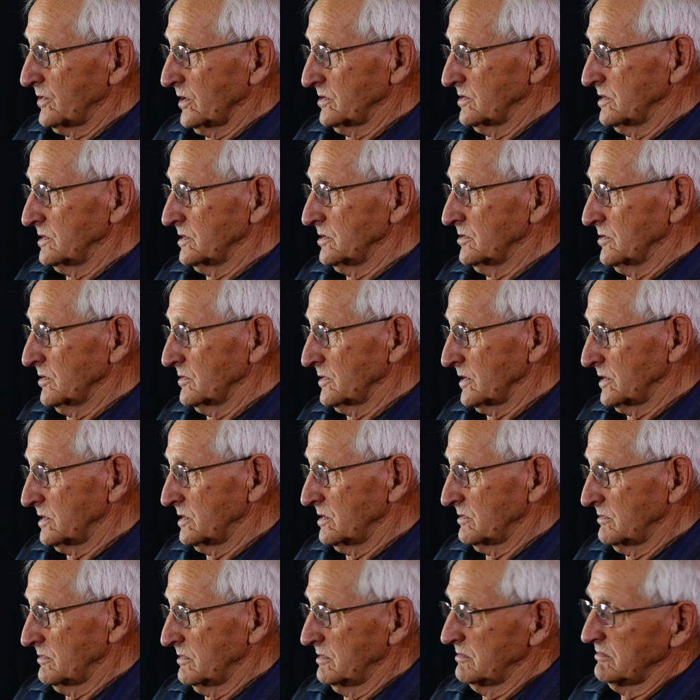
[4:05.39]
in the
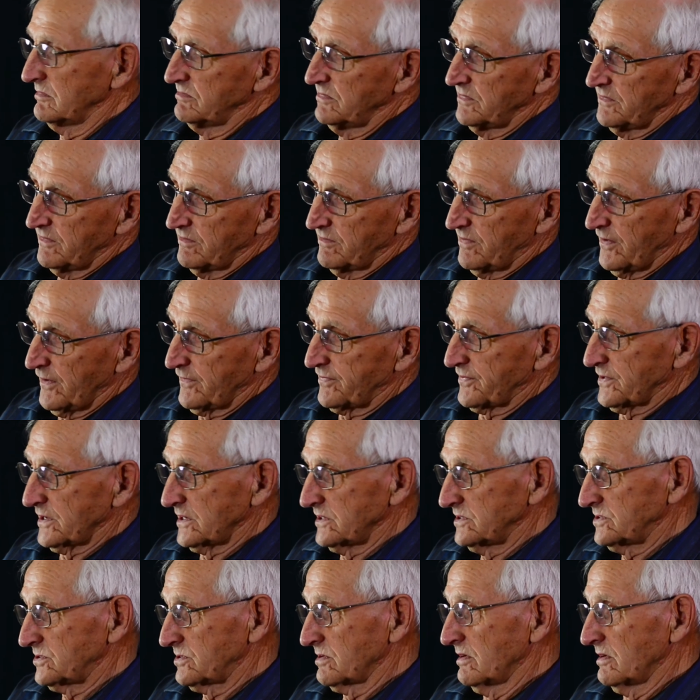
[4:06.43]
early 50s,